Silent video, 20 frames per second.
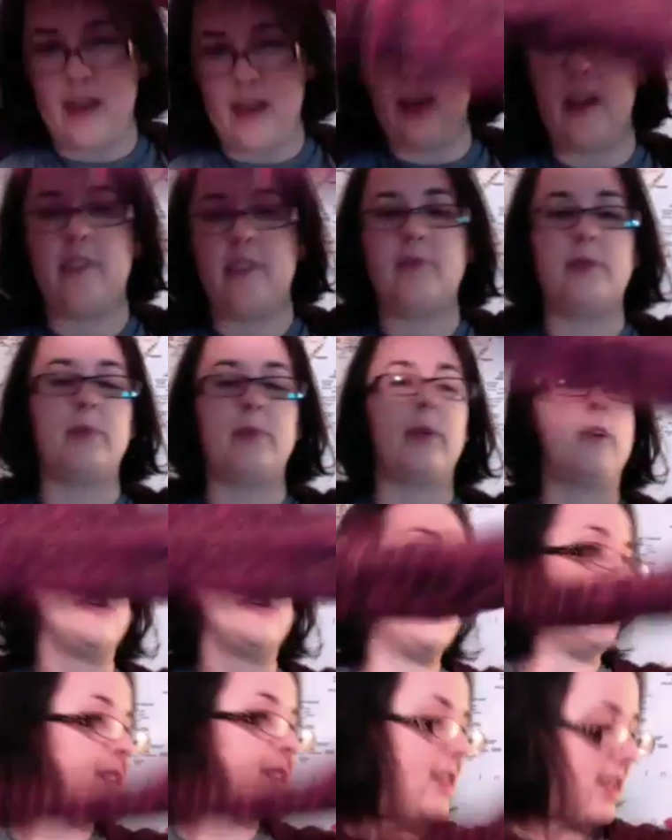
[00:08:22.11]
I've been wearing
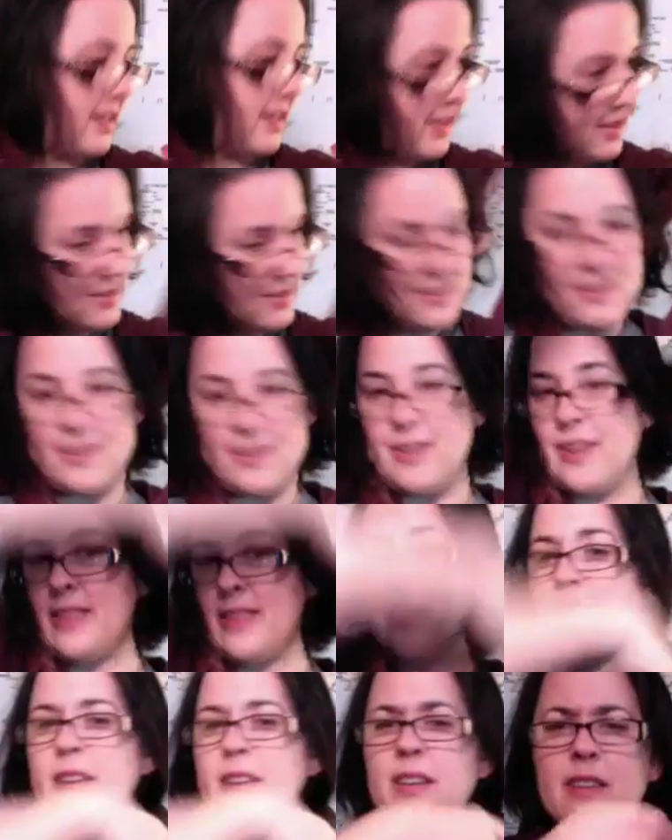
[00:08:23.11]
it like this, I
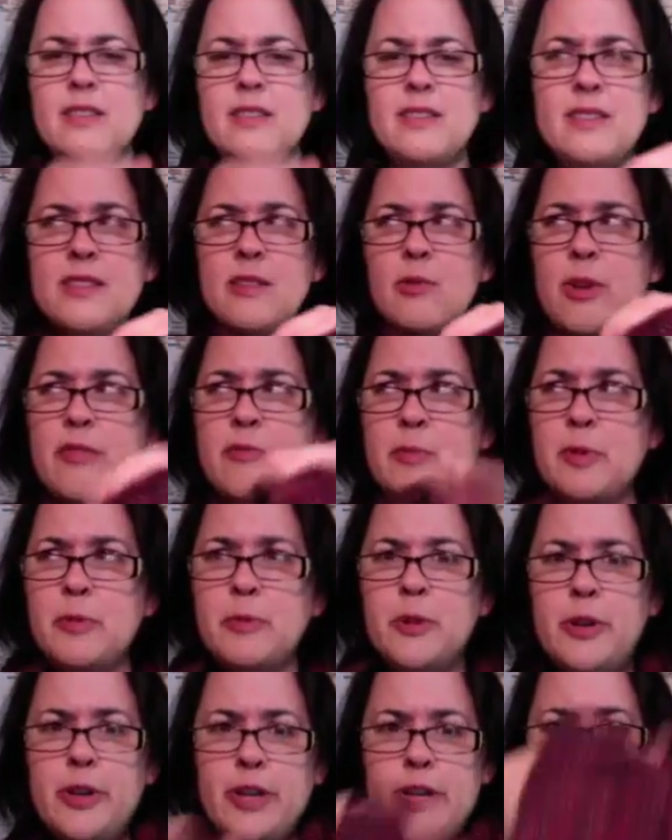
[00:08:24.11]
think. Is this how I've been
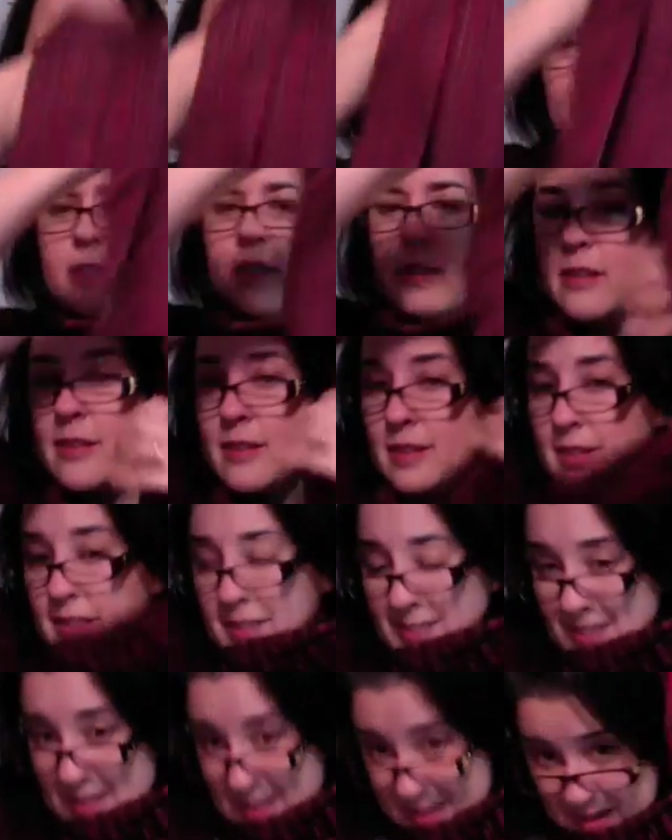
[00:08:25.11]
wearing it?
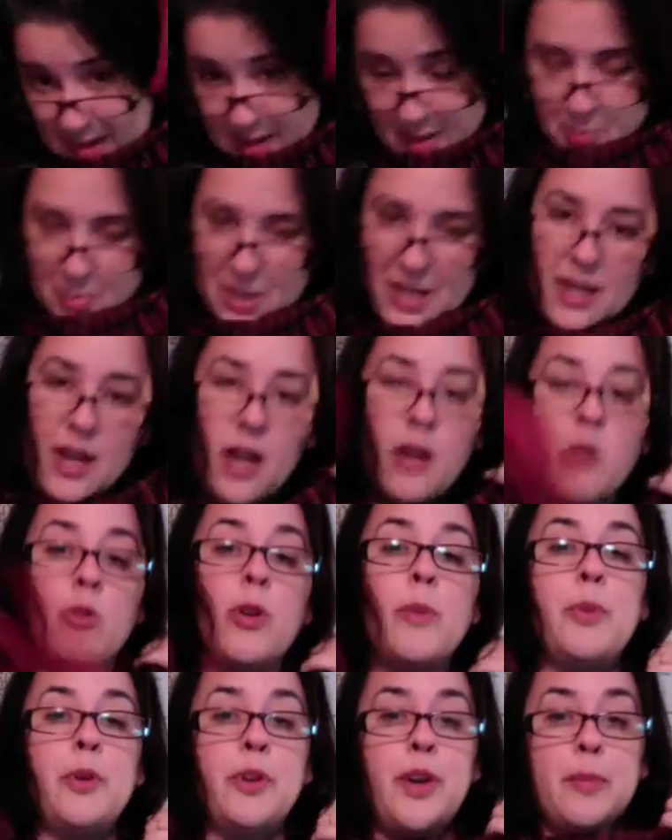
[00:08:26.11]
But it got
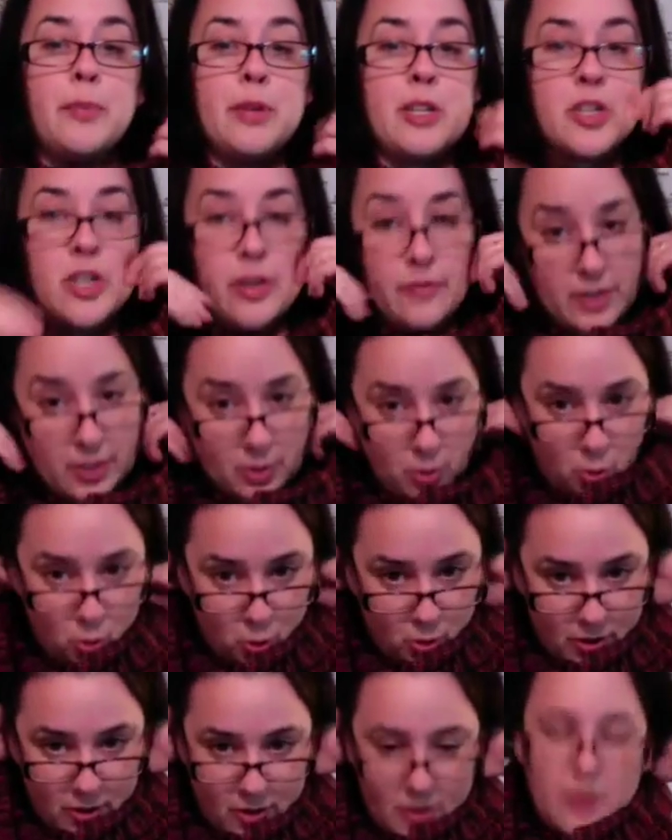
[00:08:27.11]
crumpled up and shoved in a
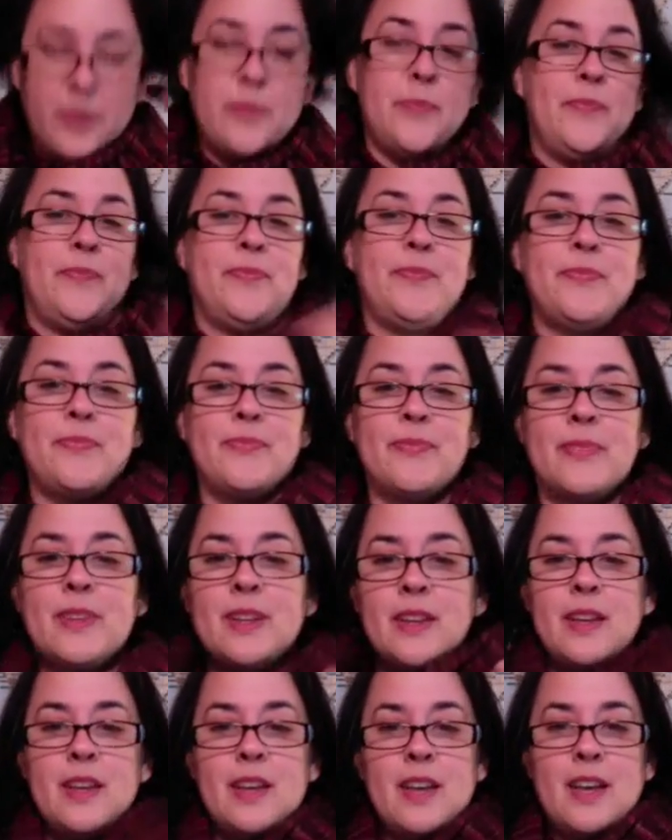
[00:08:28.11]
corner.
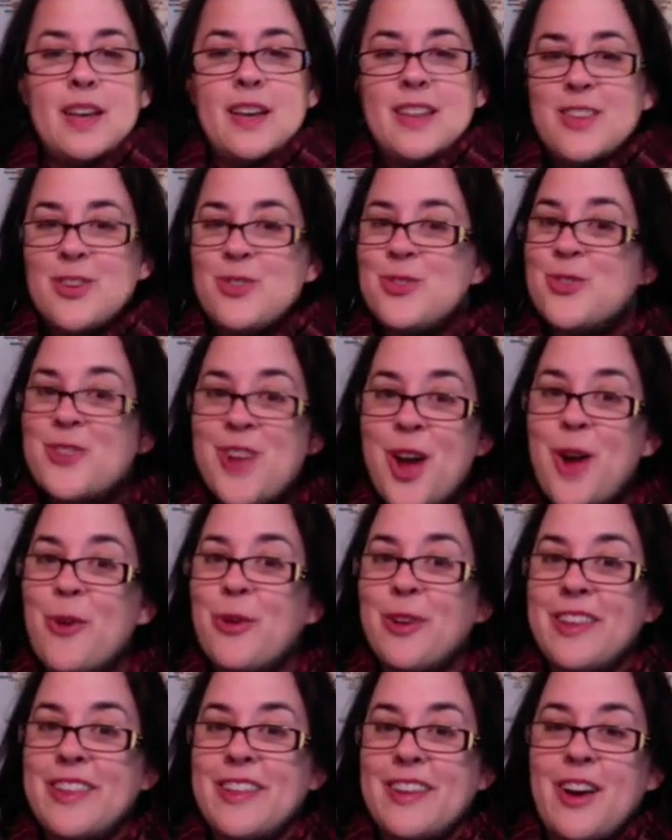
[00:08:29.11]
Those are not
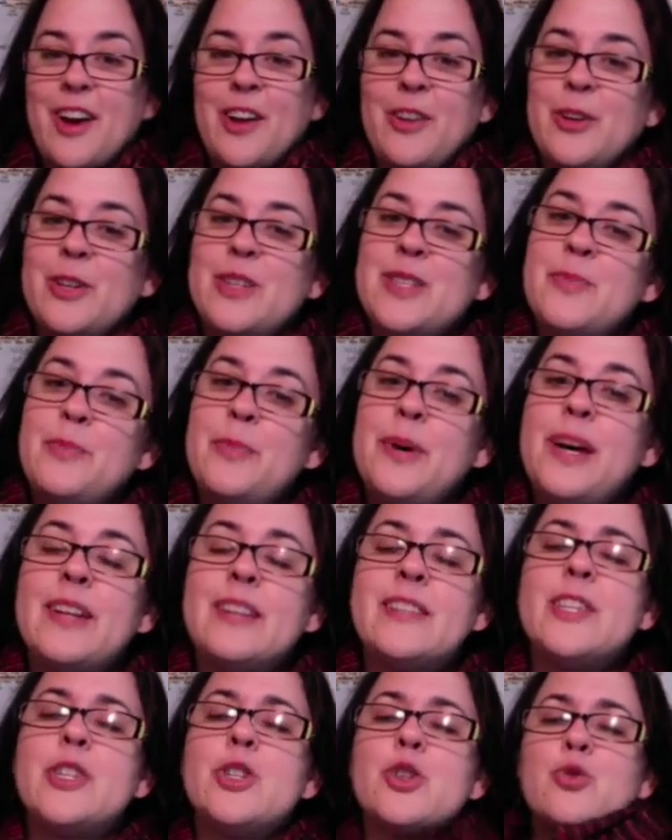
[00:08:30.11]
really the colors, but
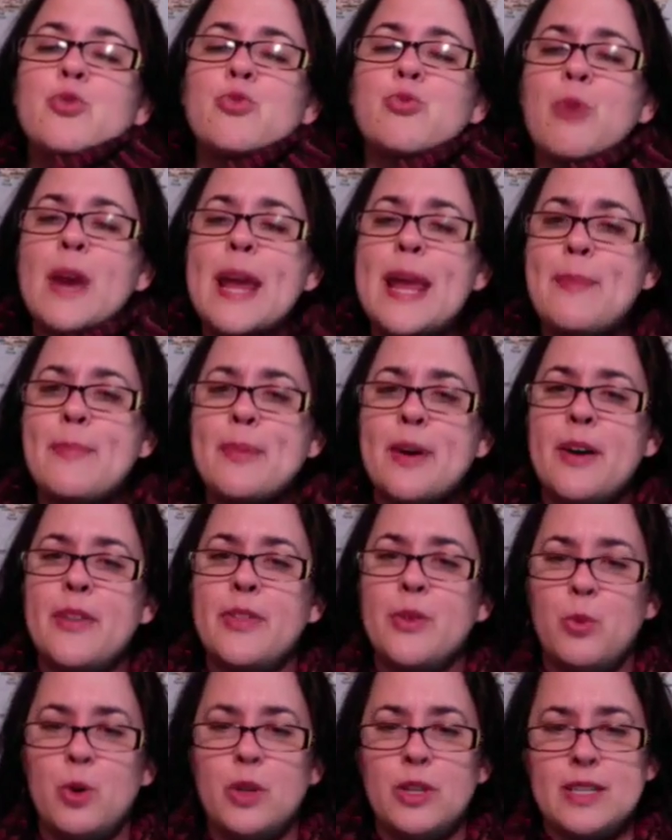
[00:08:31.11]
the drape on the
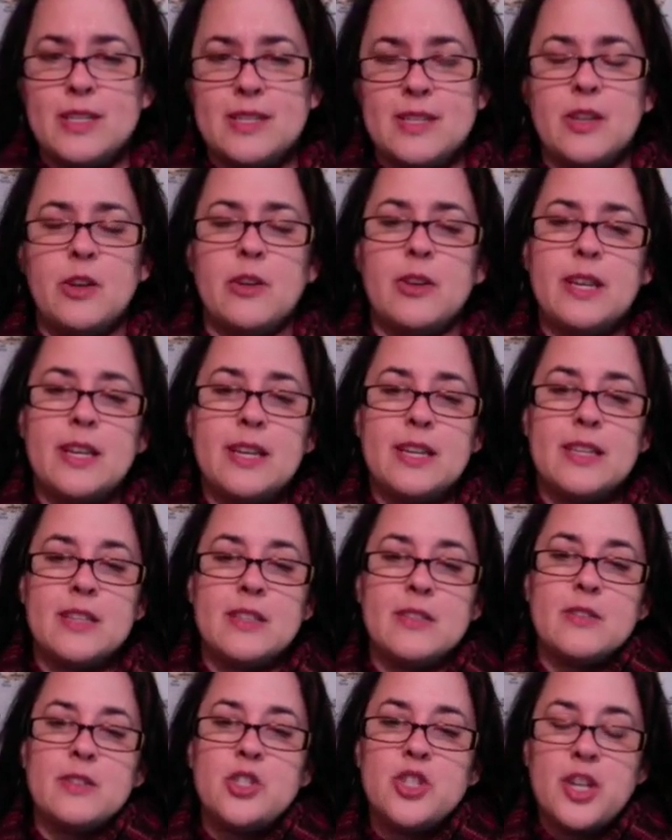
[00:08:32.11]
wool and silk
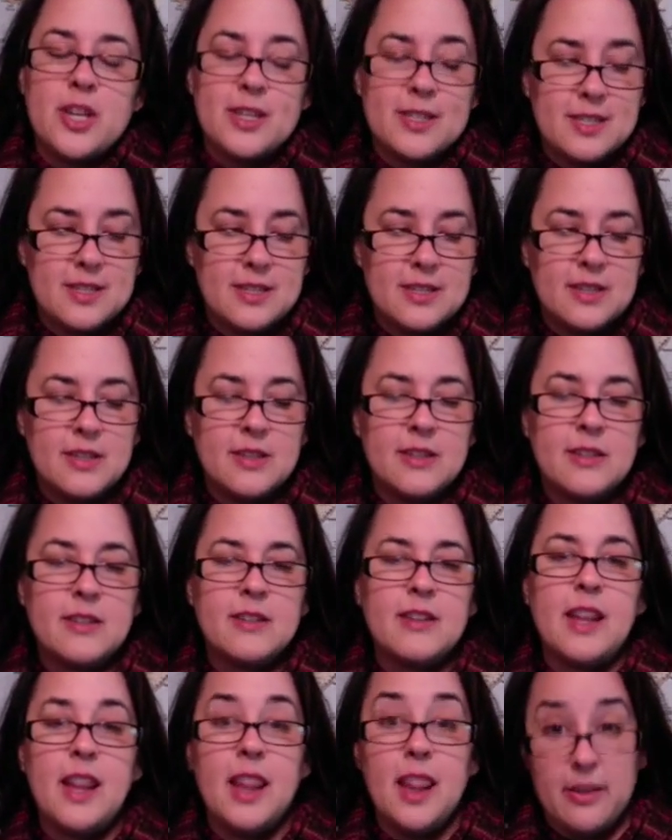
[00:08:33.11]
is just
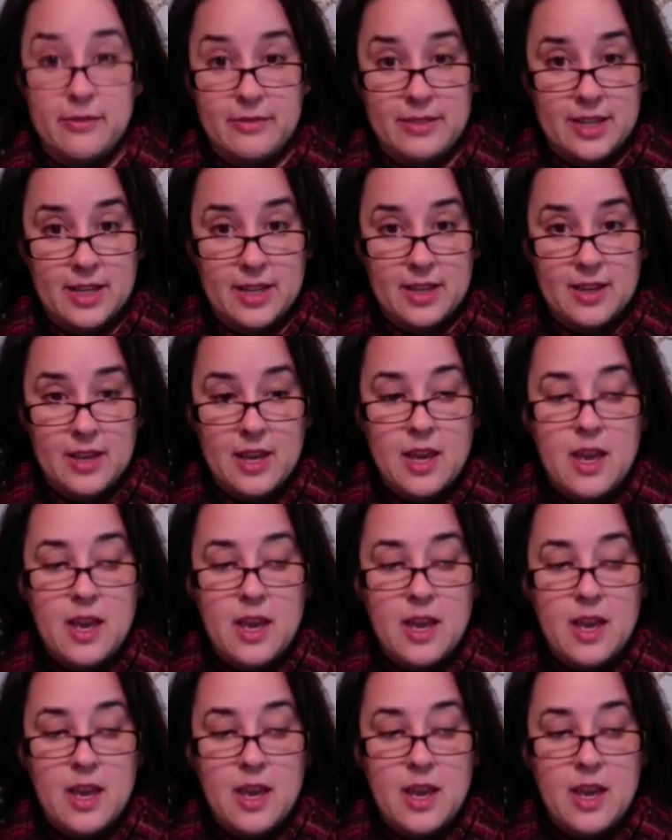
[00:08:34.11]
lovely.